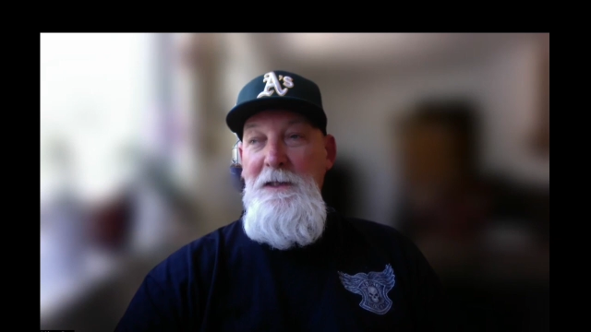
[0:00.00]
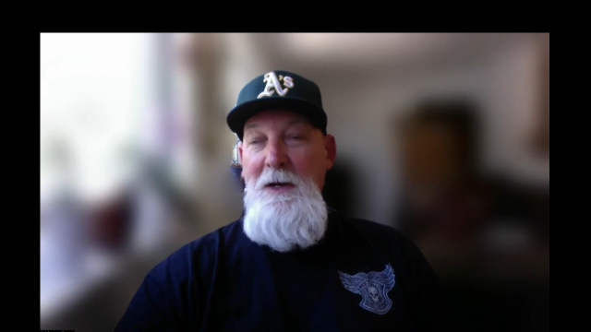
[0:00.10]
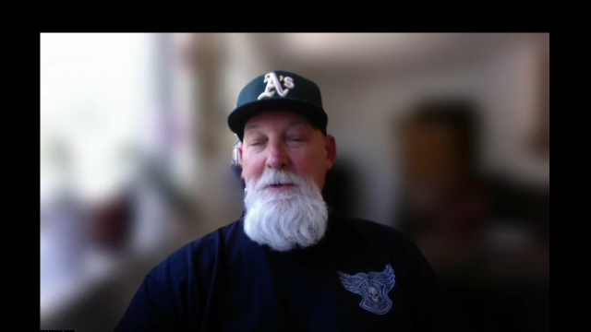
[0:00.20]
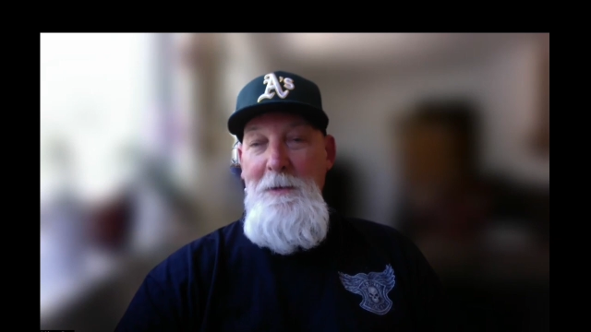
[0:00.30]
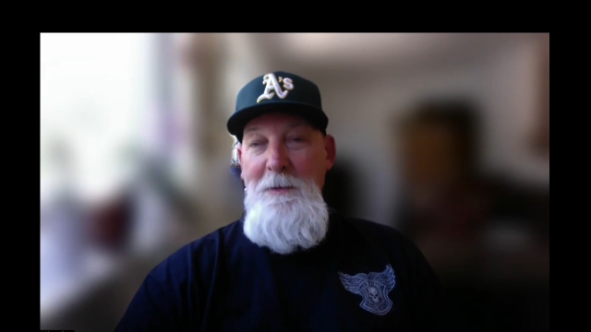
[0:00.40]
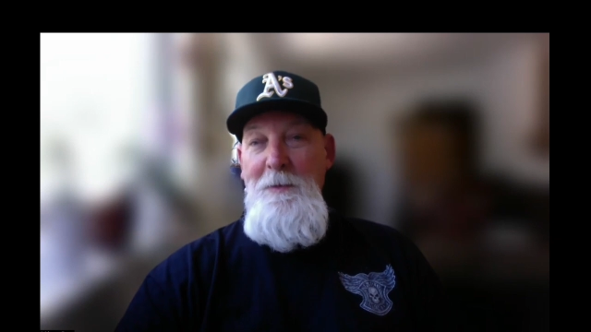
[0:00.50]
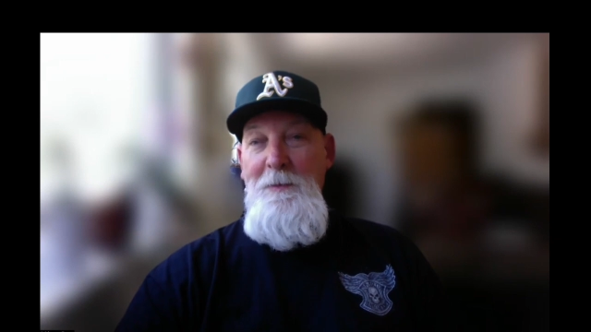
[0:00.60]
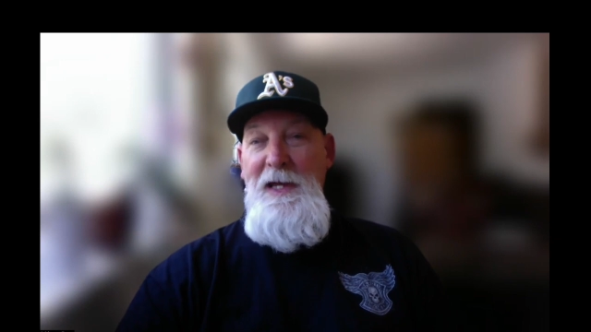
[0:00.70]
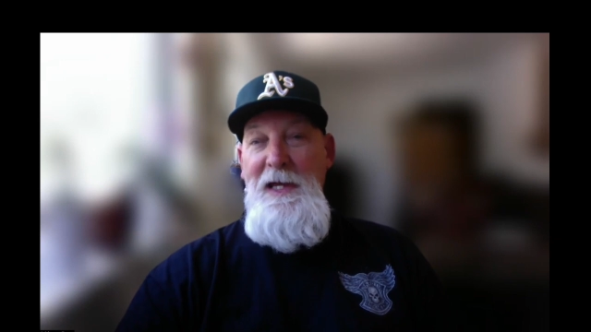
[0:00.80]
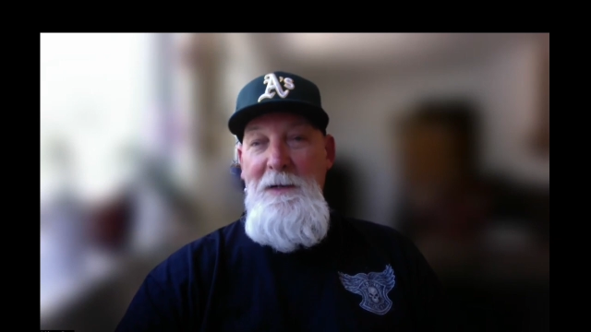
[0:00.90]
I remember
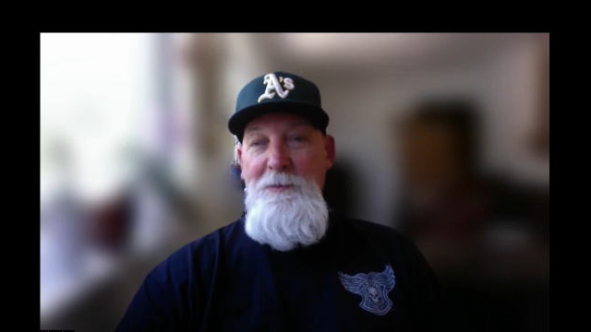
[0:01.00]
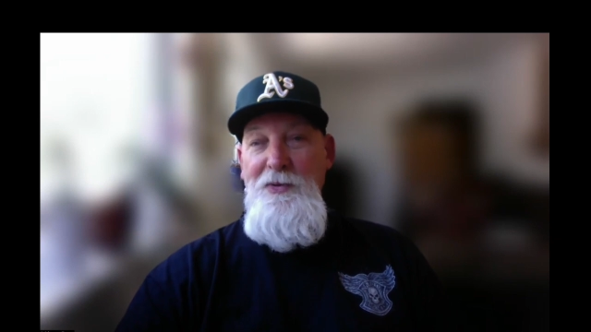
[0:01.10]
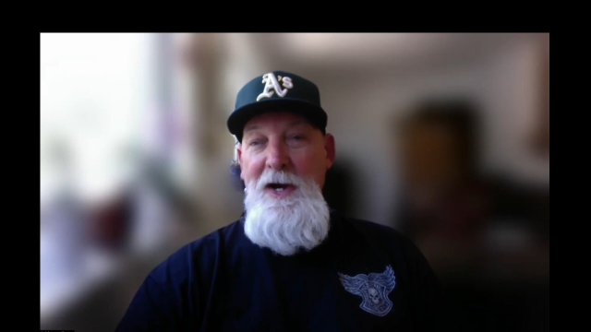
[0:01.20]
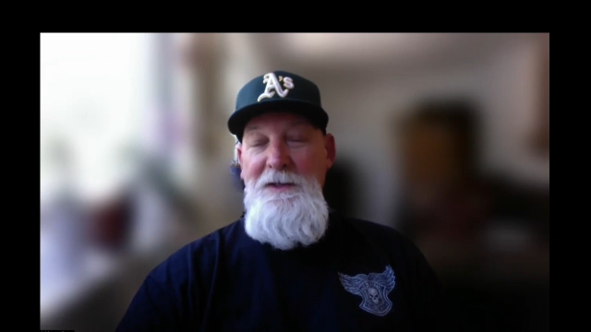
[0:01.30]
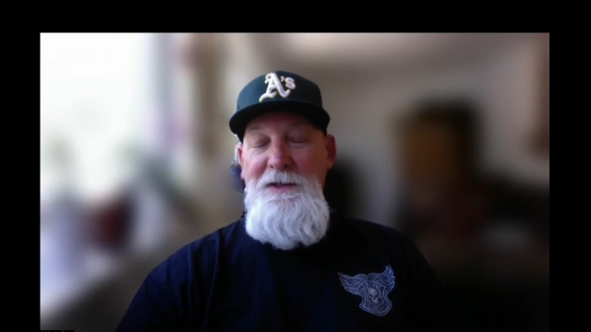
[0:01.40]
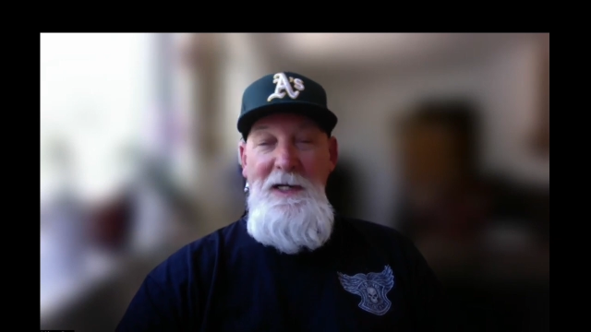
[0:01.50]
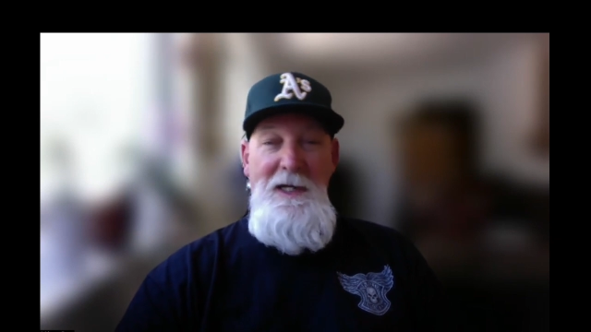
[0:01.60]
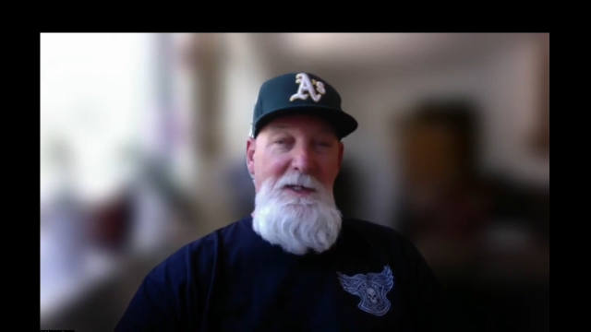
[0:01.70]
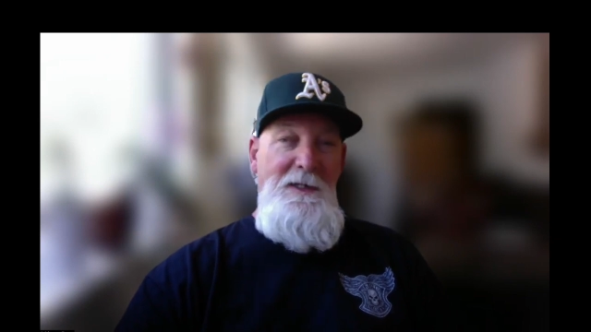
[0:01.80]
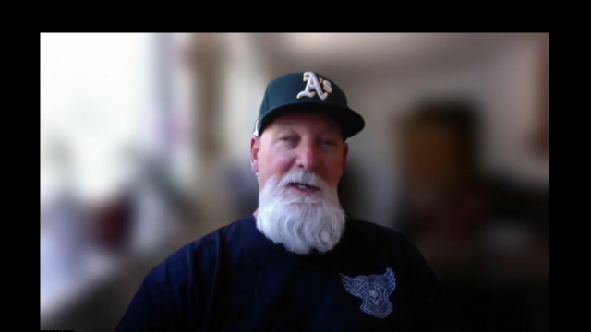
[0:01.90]
being in Preston
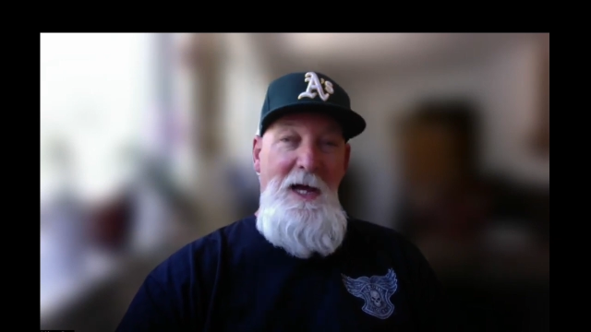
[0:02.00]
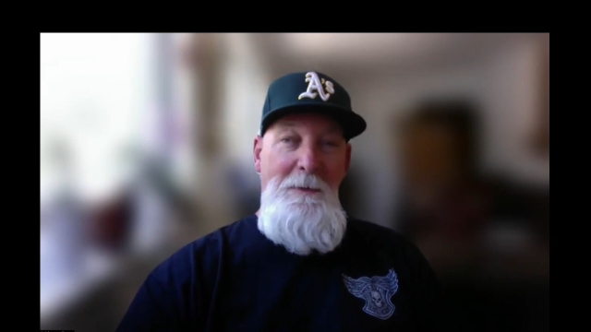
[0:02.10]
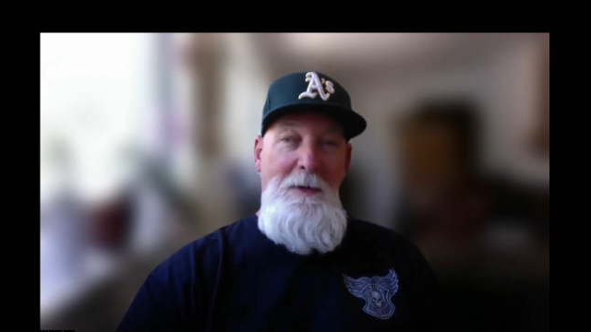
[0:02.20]
at the time.